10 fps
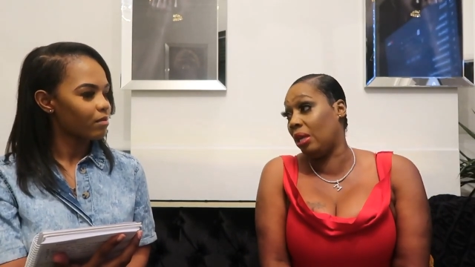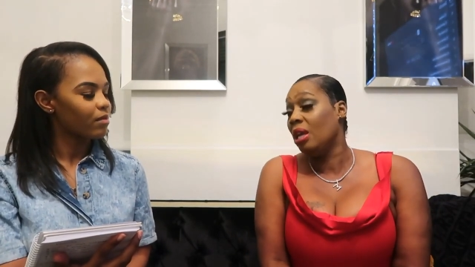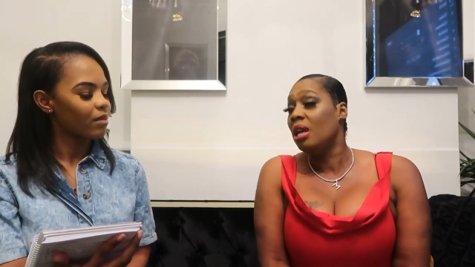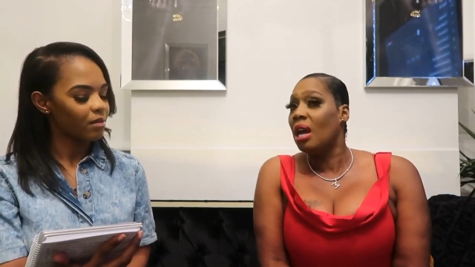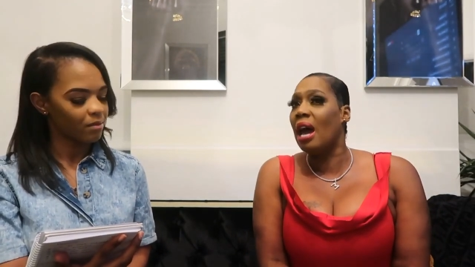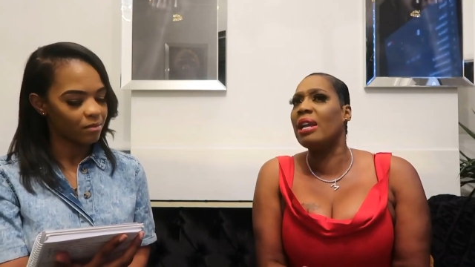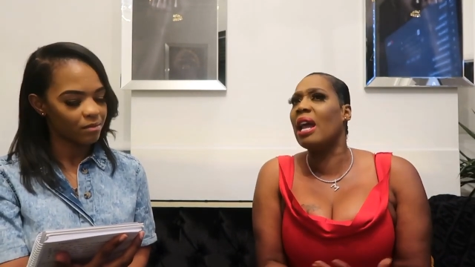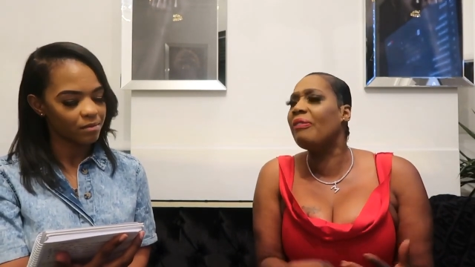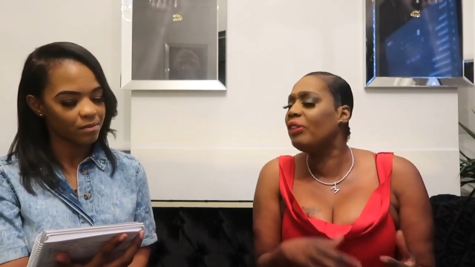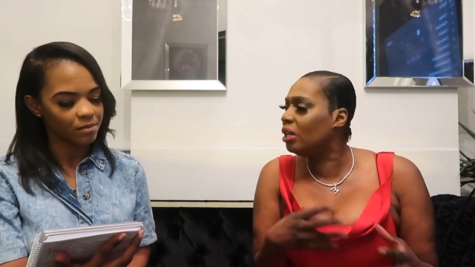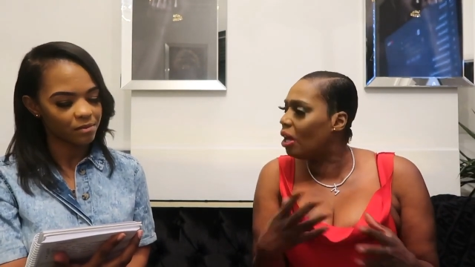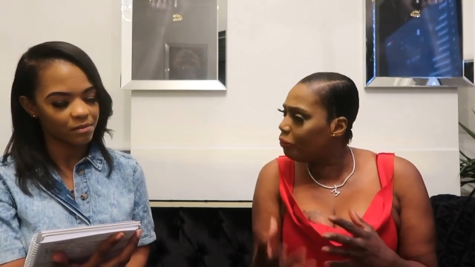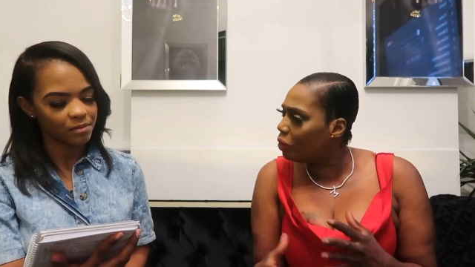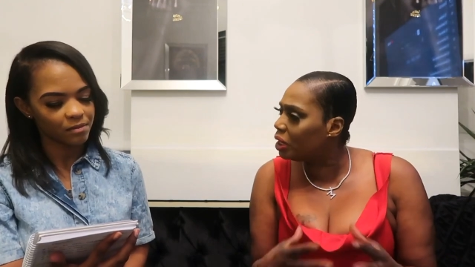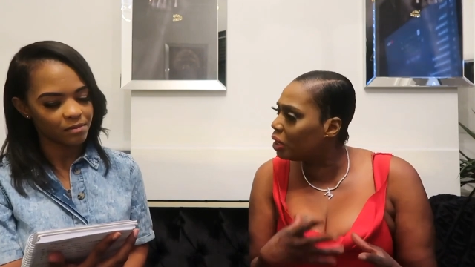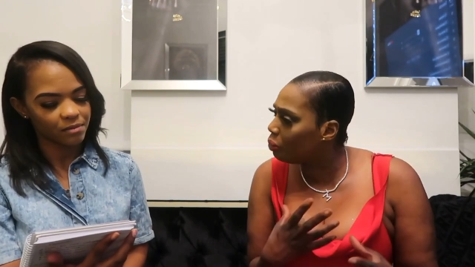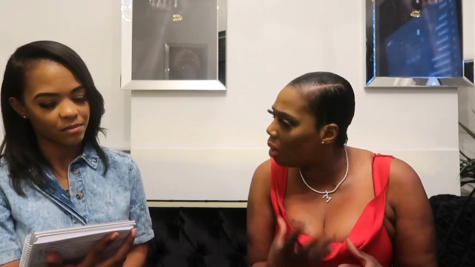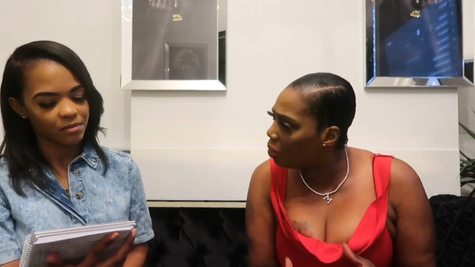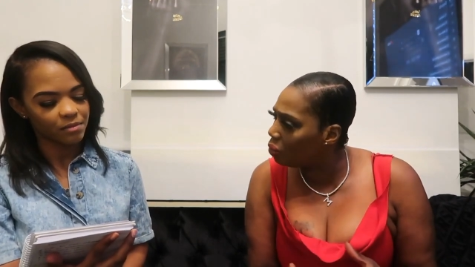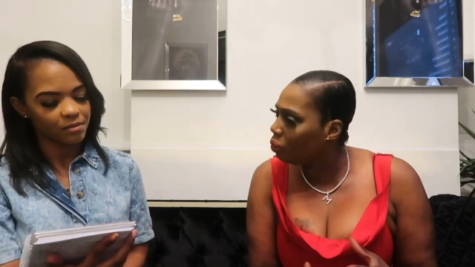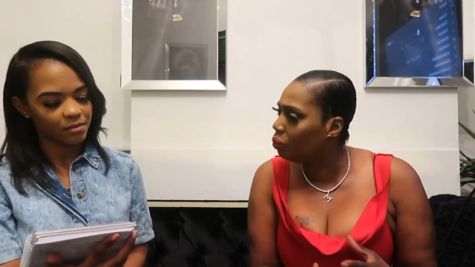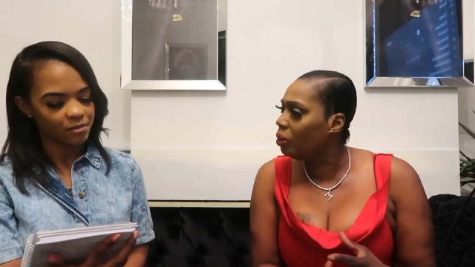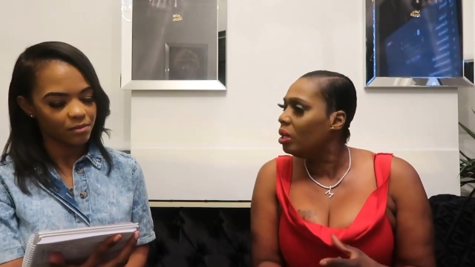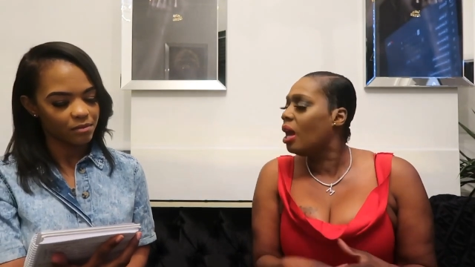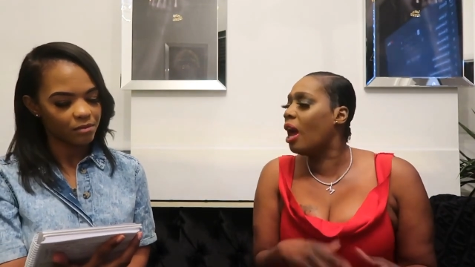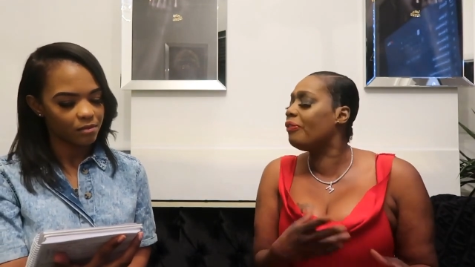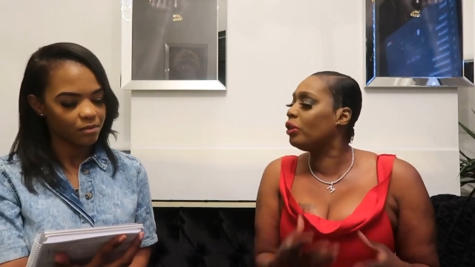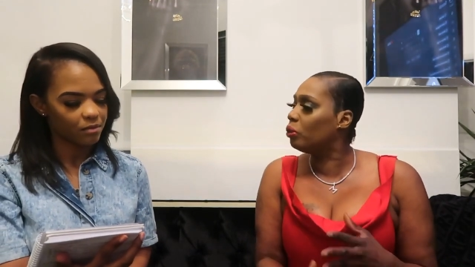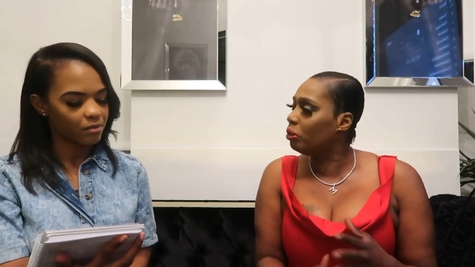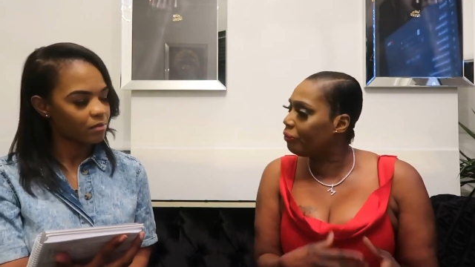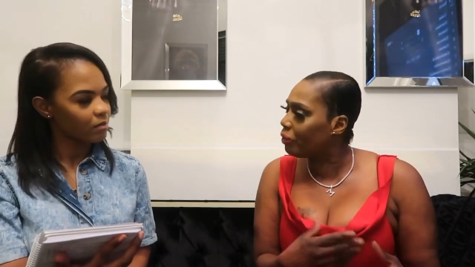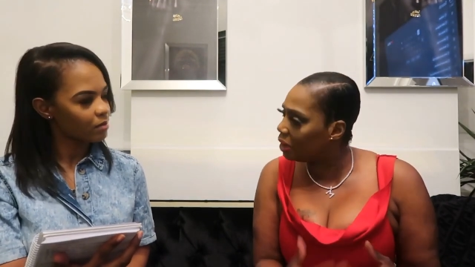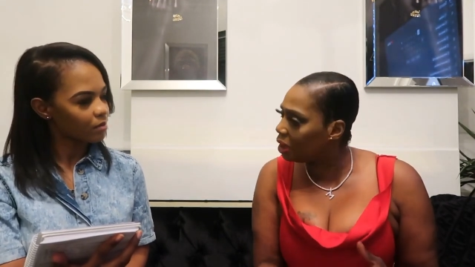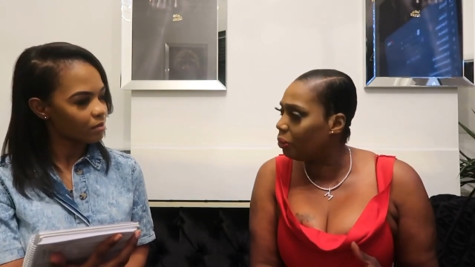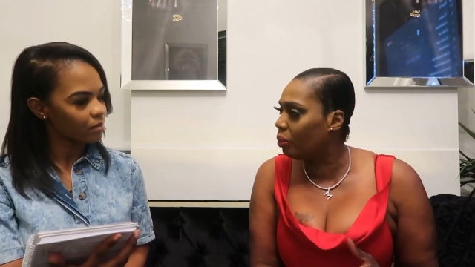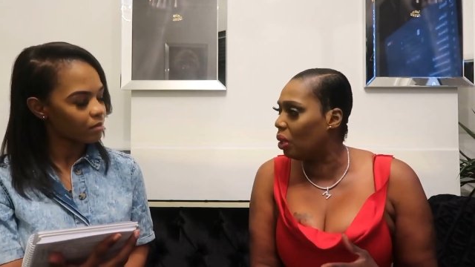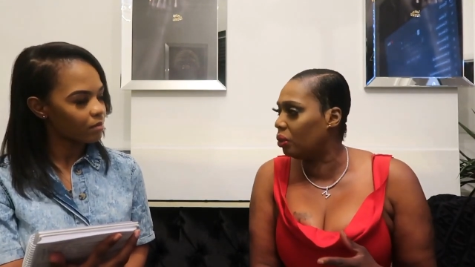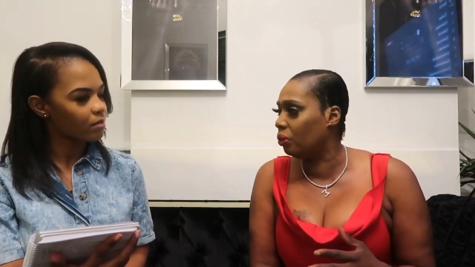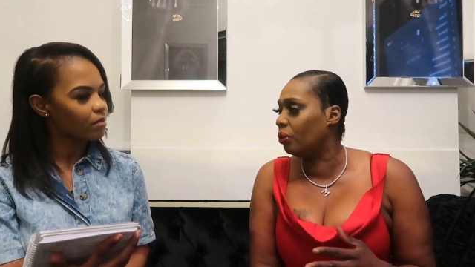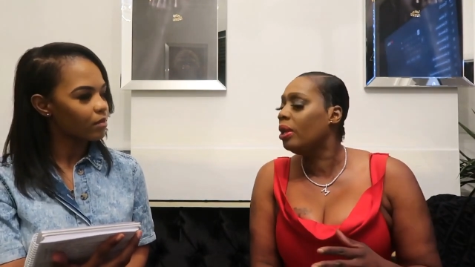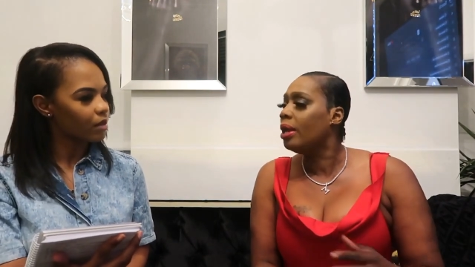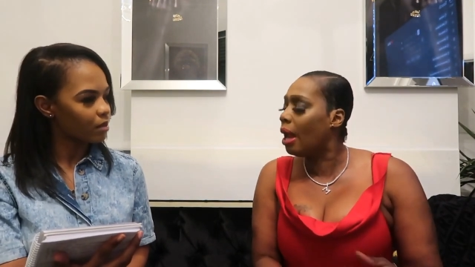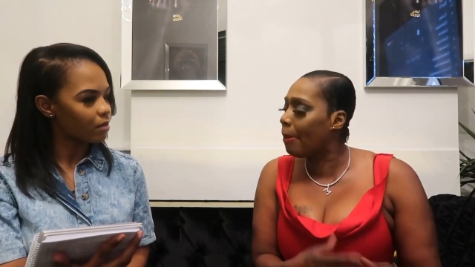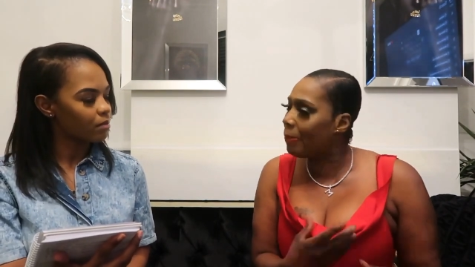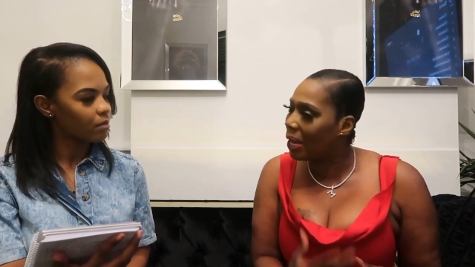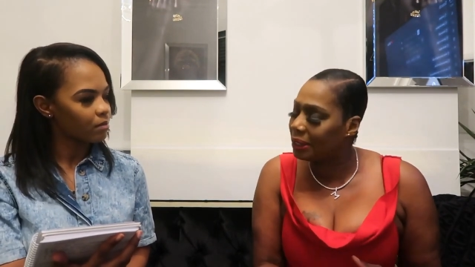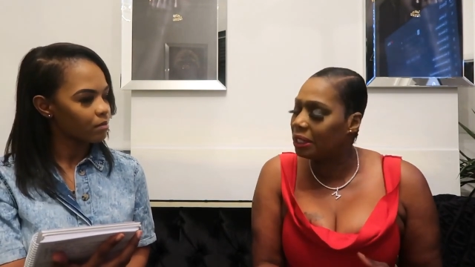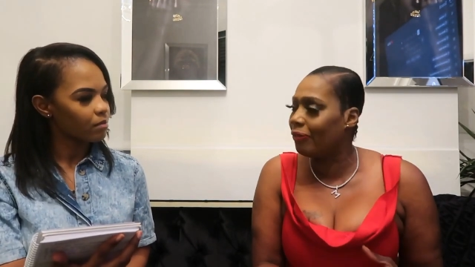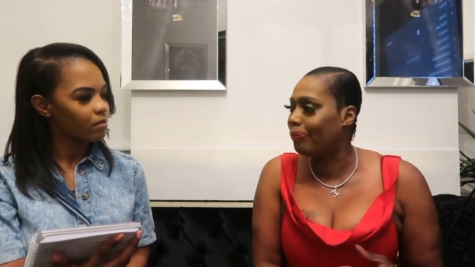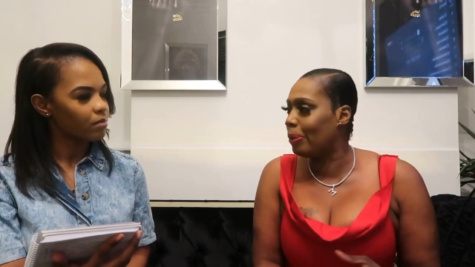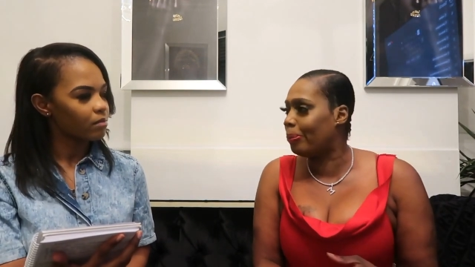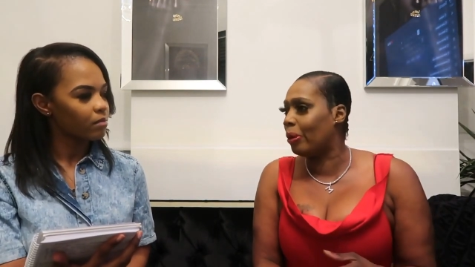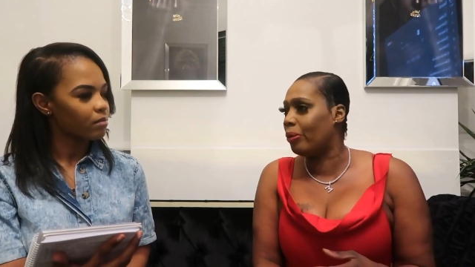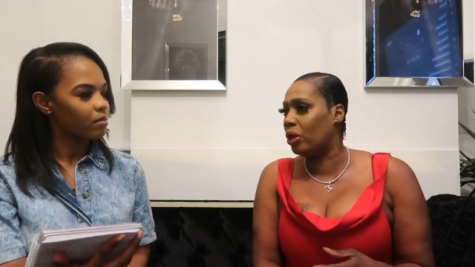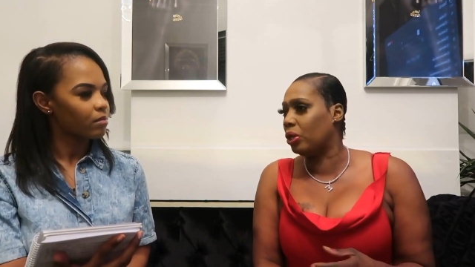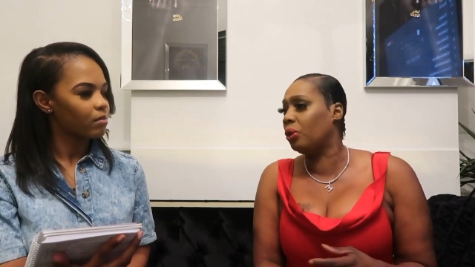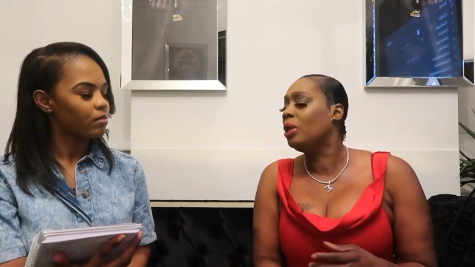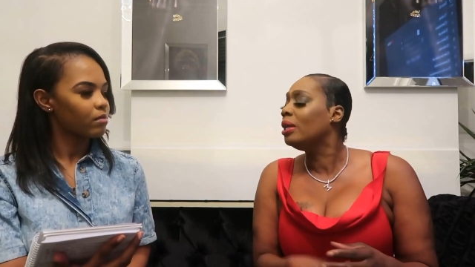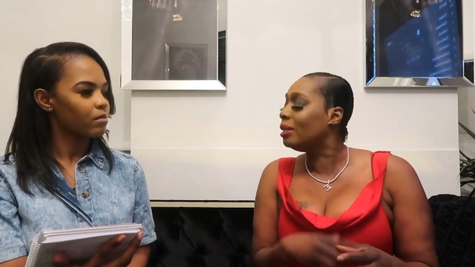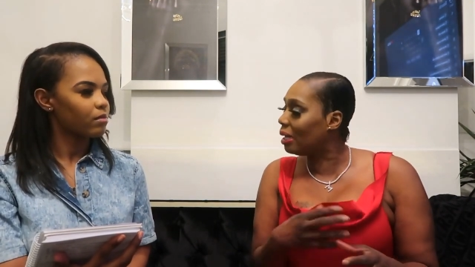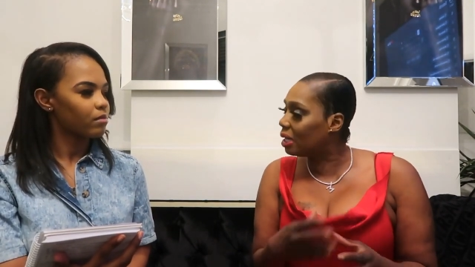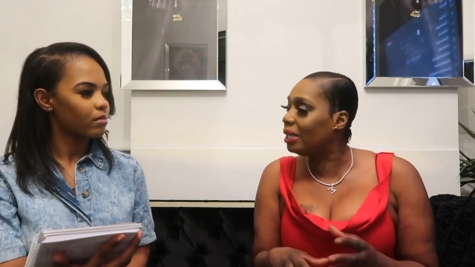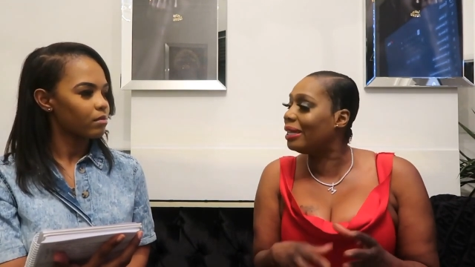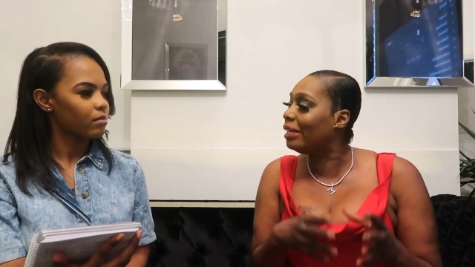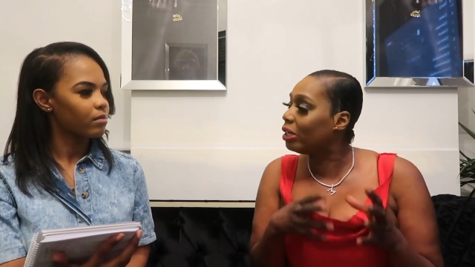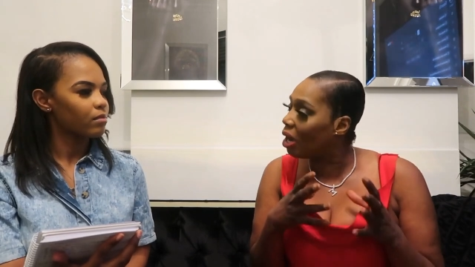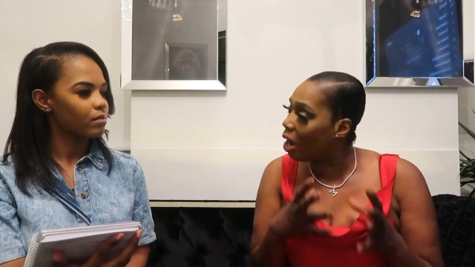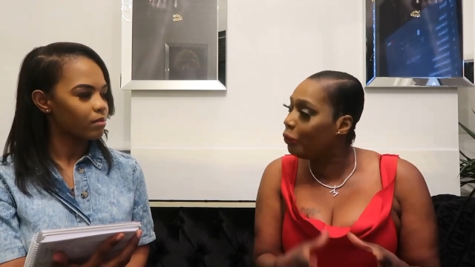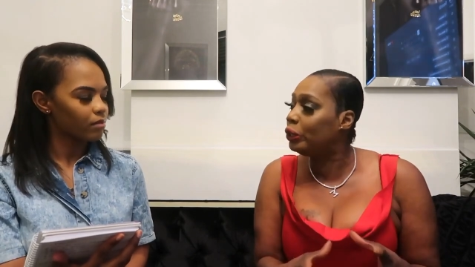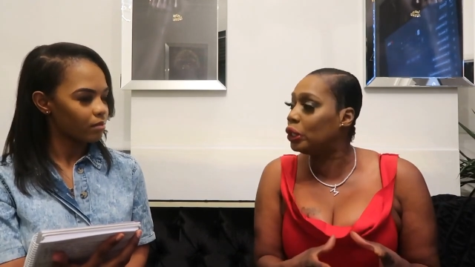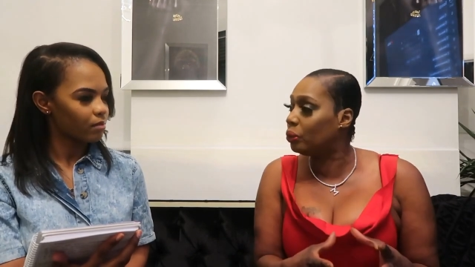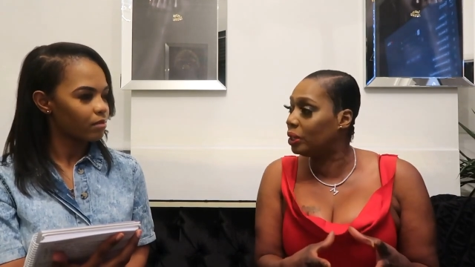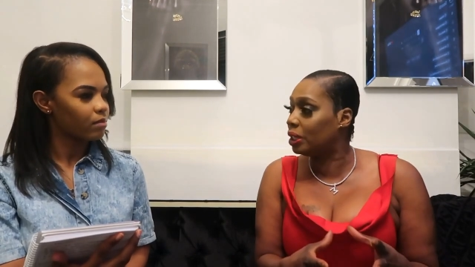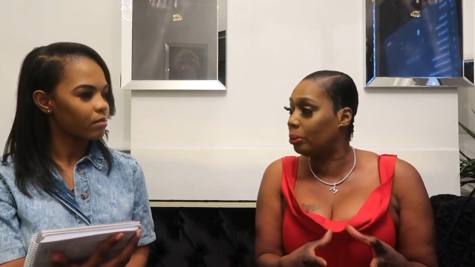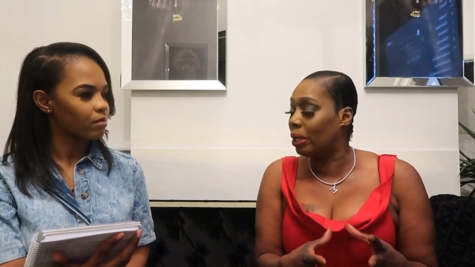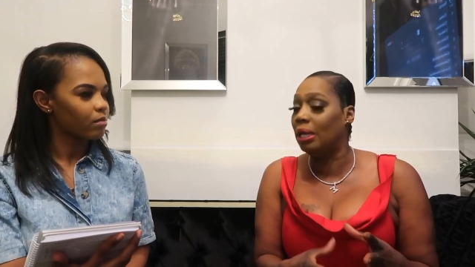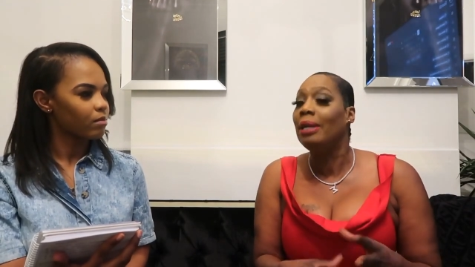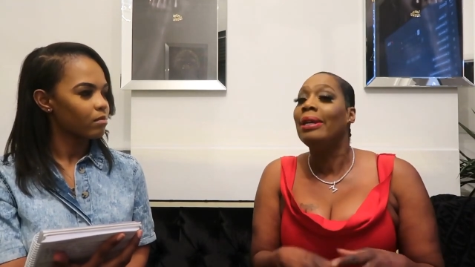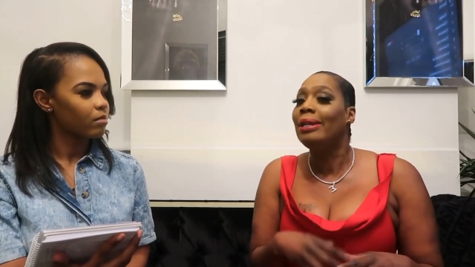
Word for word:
Speaker 1: Mm -hmm. And having loved ones around you, having good friends around you, and positive people around you that can encourage you as well